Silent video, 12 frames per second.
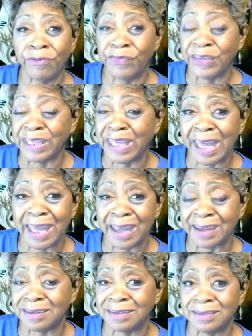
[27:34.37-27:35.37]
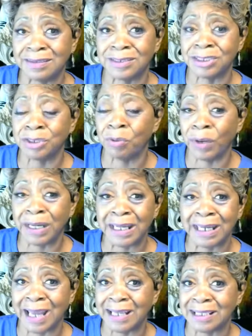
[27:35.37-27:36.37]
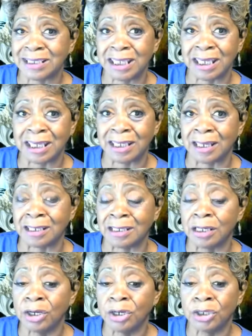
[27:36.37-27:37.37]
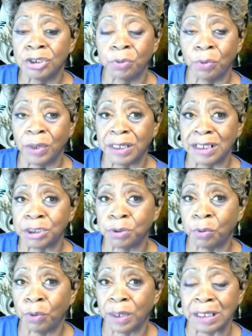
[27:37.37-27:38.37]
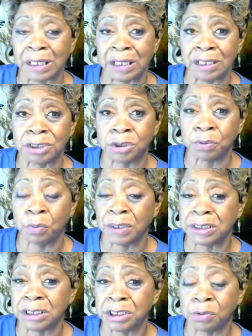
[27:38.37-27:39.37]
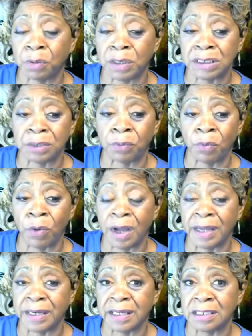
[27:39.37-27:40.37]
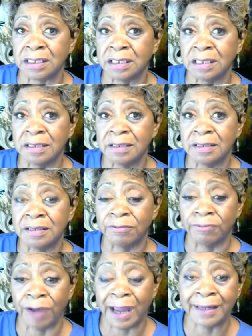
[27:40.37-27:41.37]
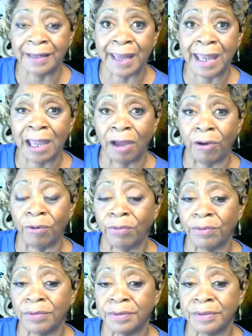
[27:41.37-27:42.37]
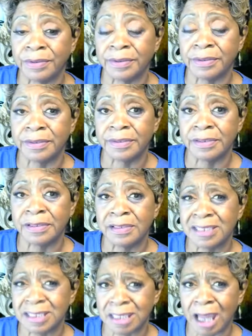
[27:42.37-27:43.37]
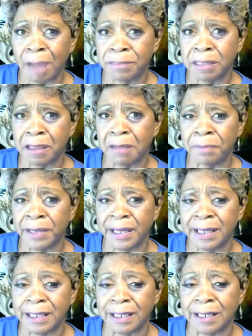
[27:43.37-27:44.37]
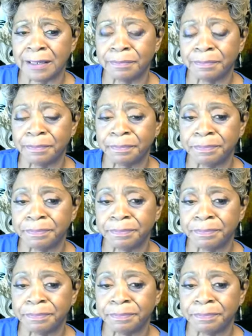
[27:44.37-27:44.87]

Don't forget 2019 and 2020 and 2021 and right now. Stop the complaining.